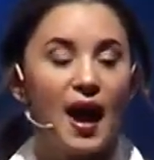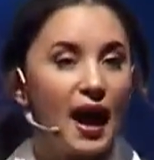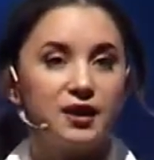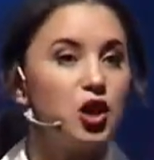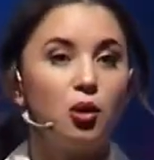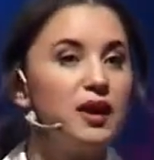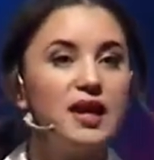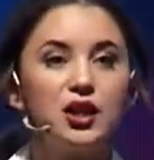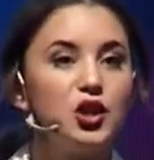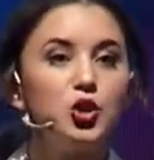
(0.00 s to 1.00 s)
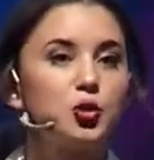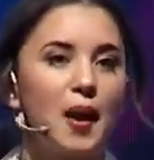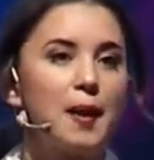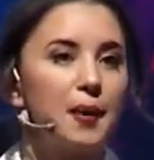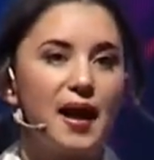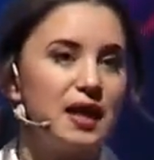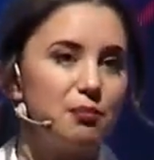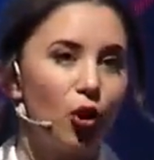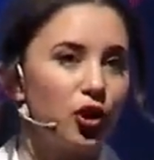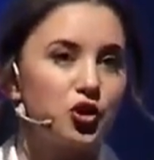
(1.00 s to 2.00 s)
I don't need a newspaper
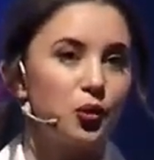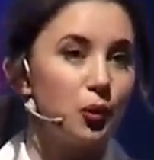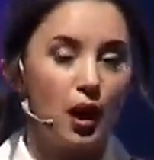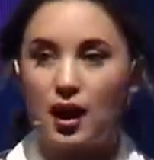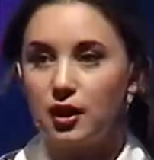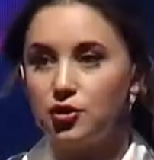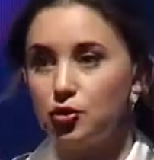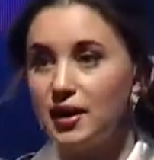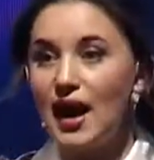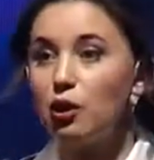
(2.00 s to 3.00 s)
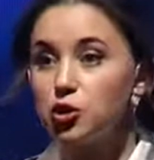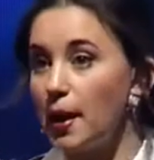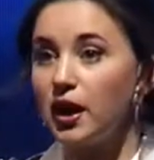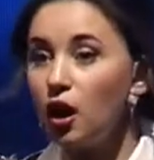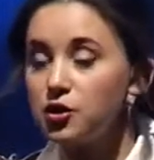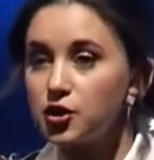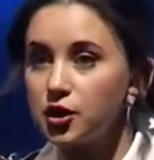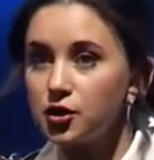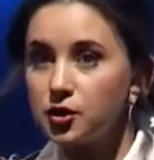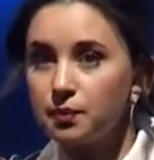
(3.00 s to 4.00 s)
anymore to, uh, to announce my
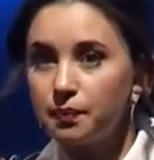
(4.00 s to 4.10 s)
concerts.